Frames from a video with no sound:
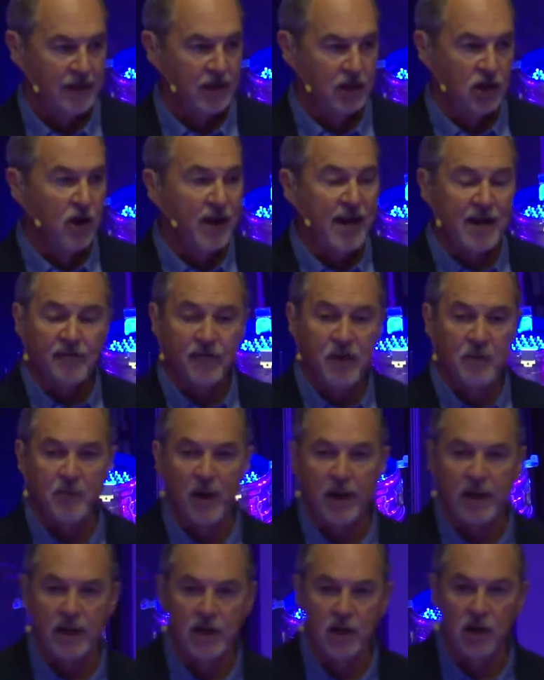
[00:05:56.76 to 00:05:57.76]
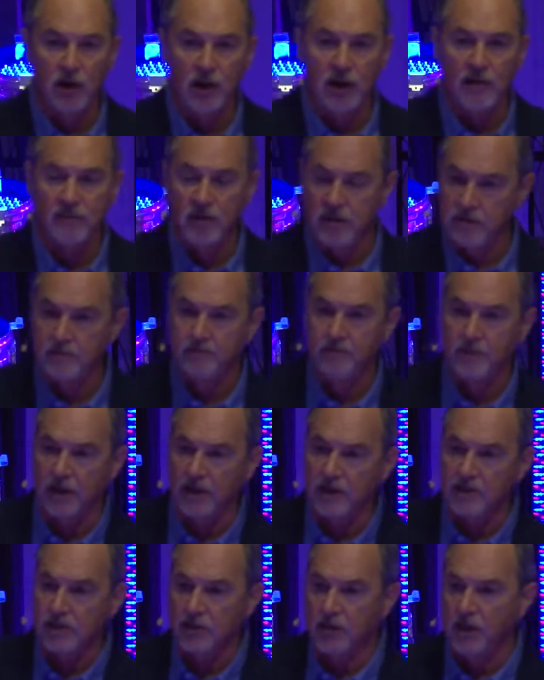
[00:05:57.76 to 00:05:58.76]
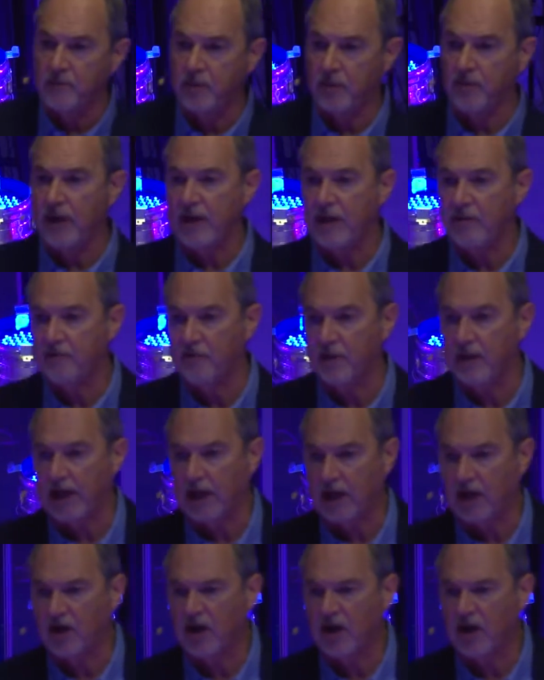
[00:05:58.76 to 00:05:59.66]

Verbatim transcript: Not everybody, not everybody's going to be ready for that.